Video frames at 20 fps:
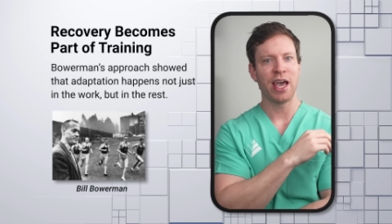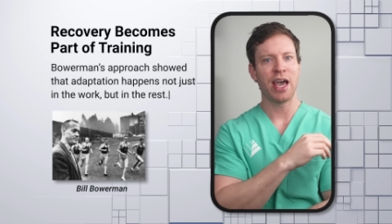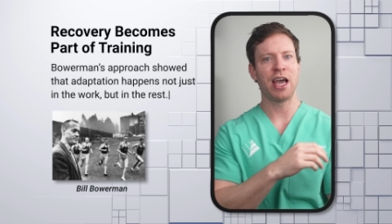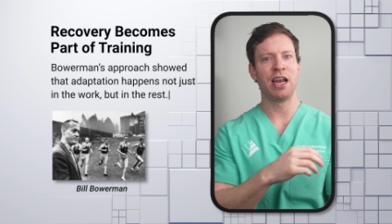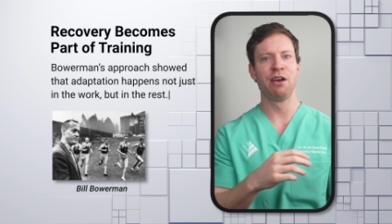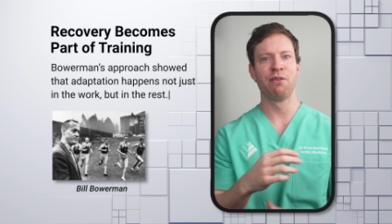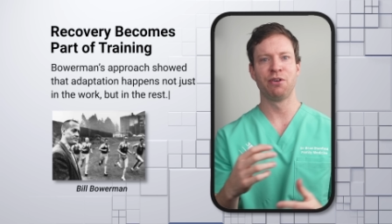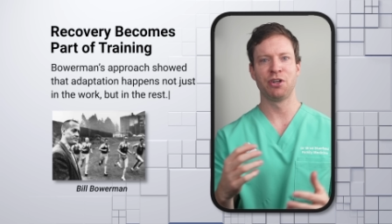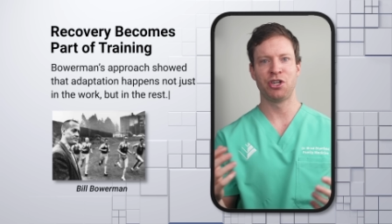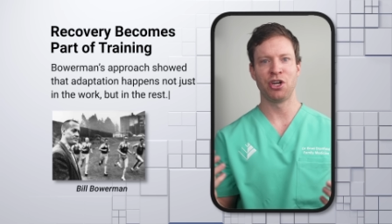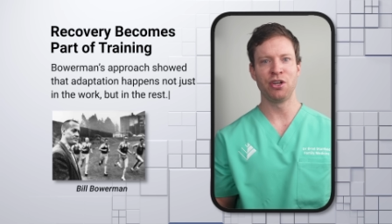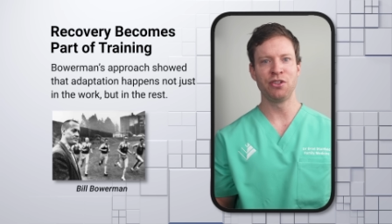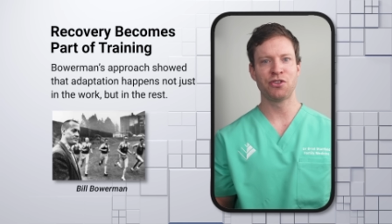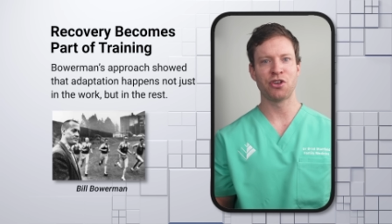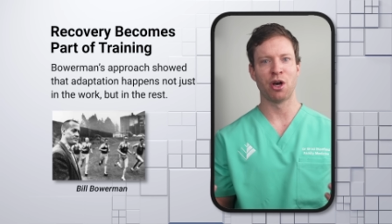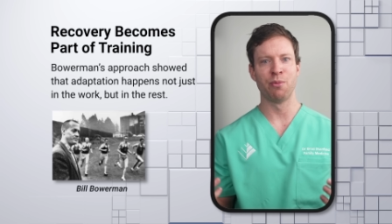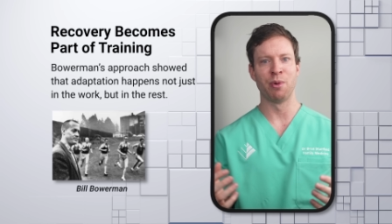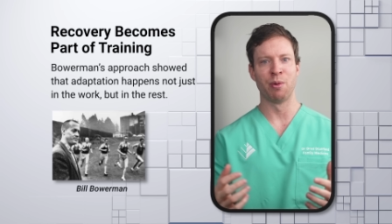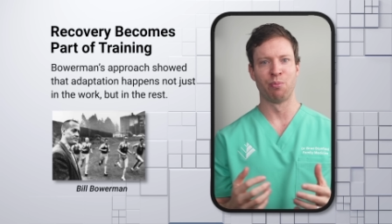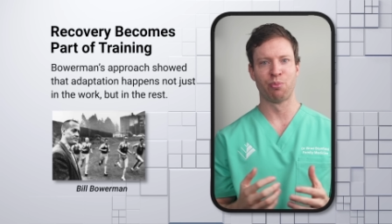and he returns
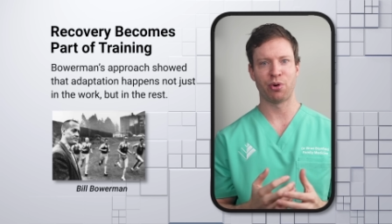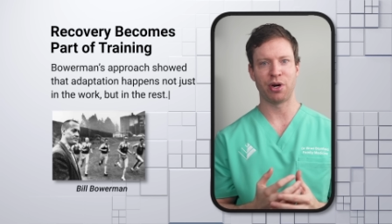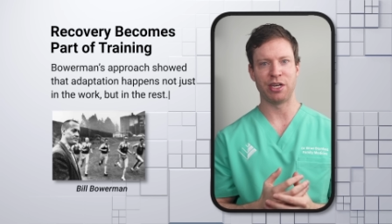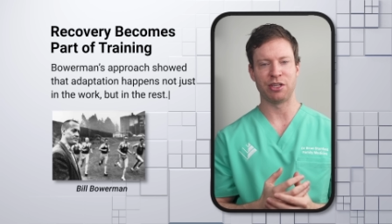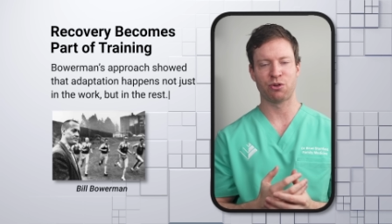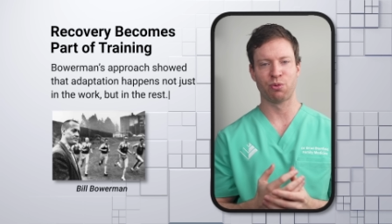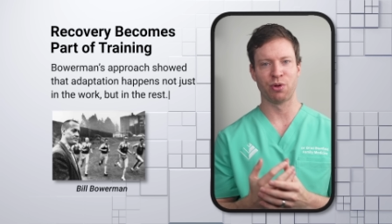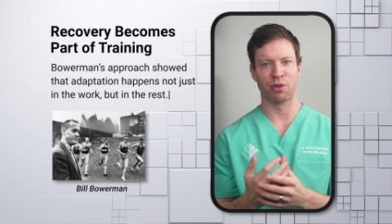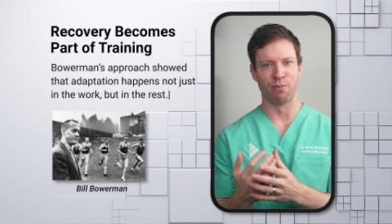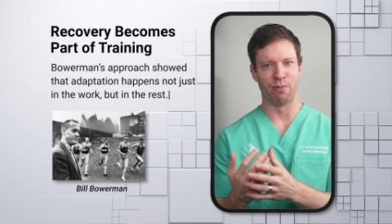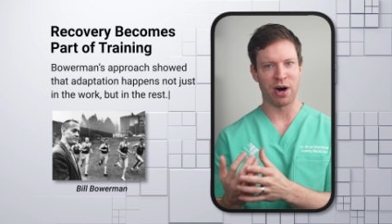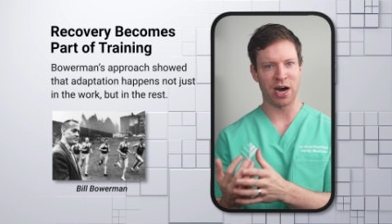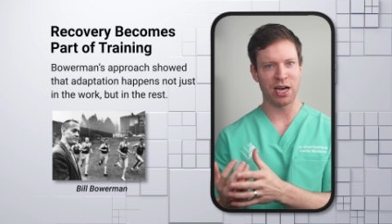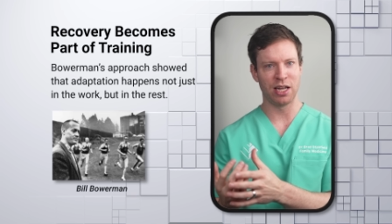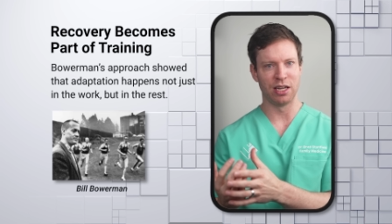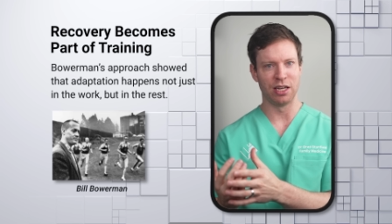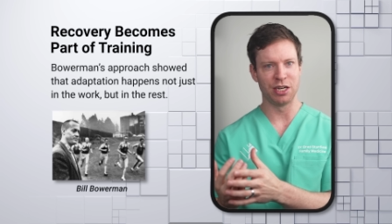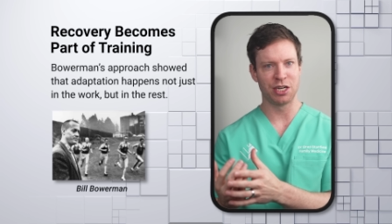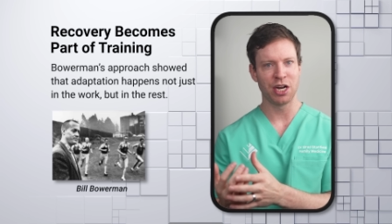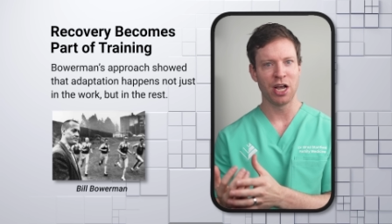home impressed with
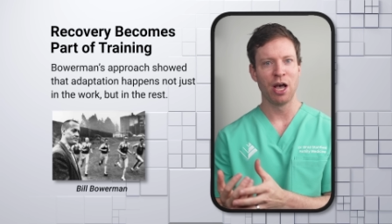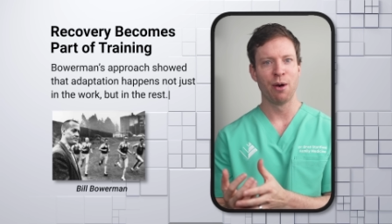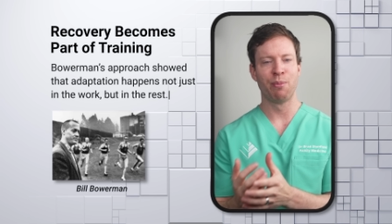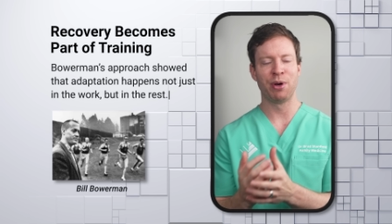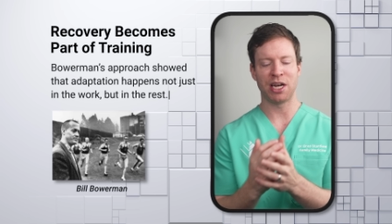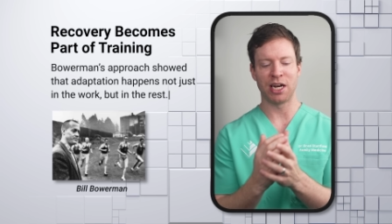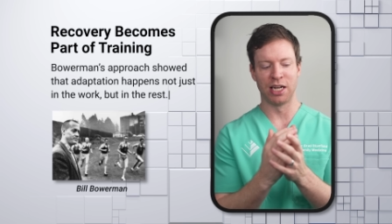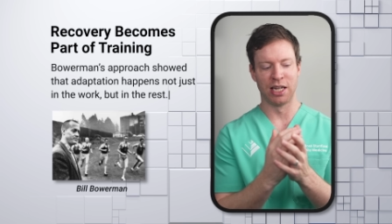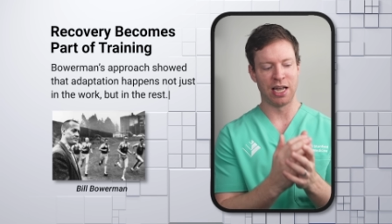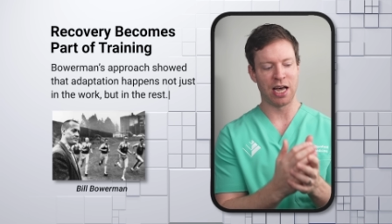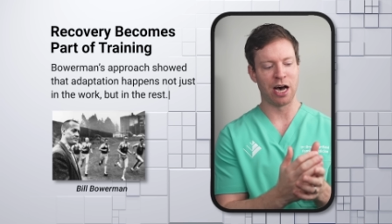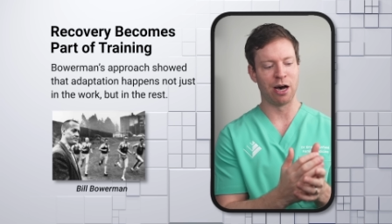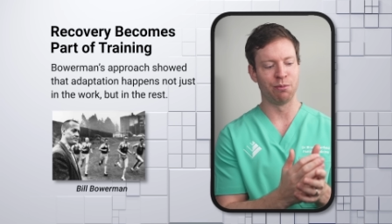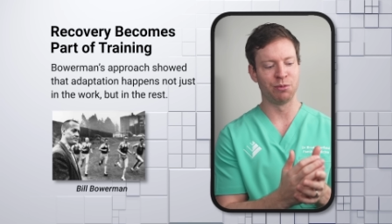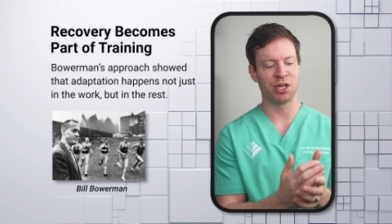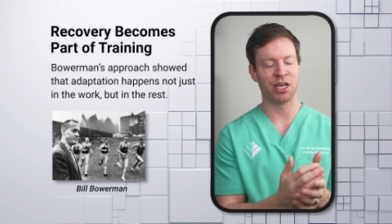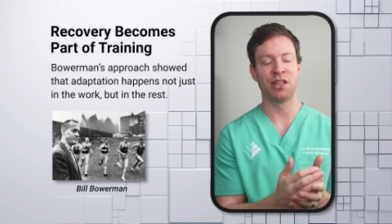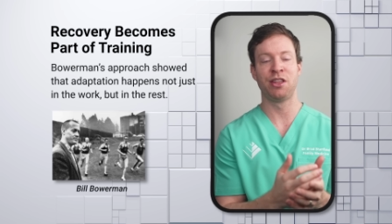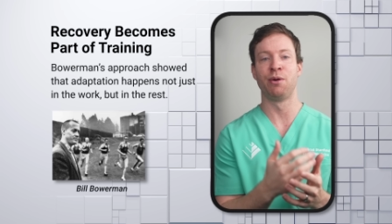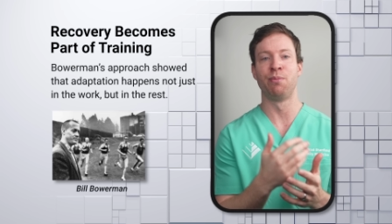mileage, but
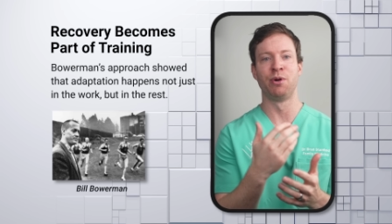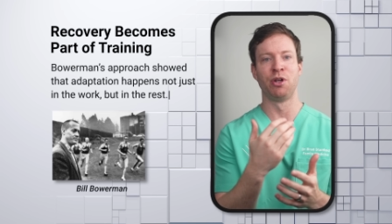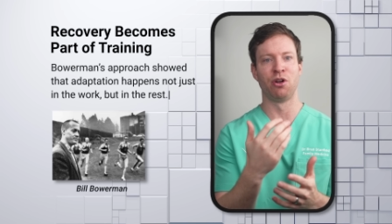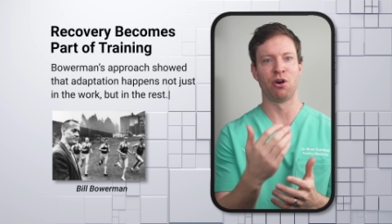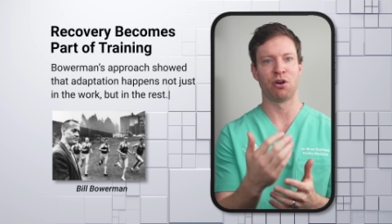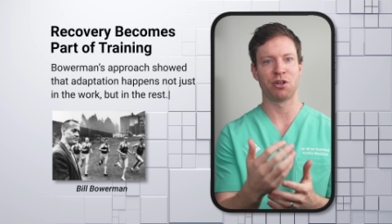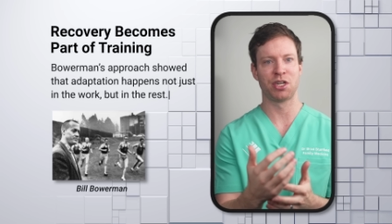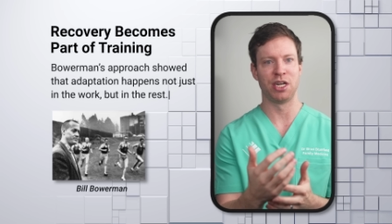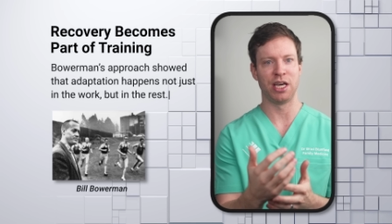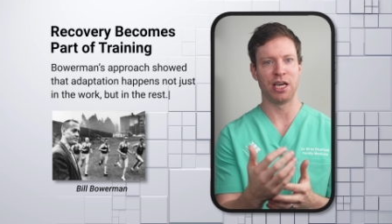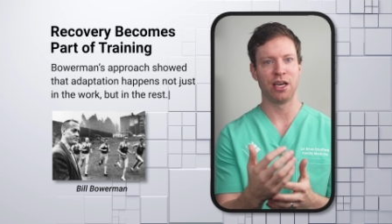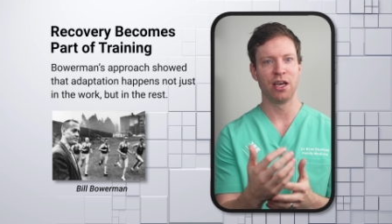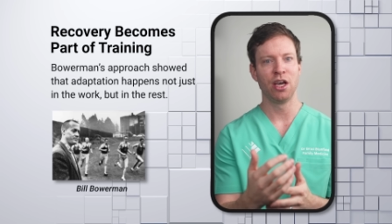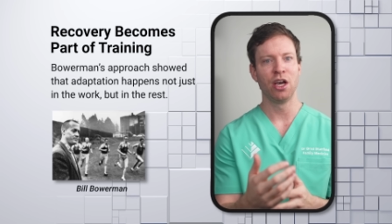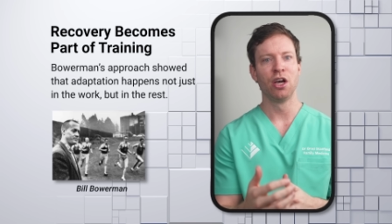alarmed at the monotony.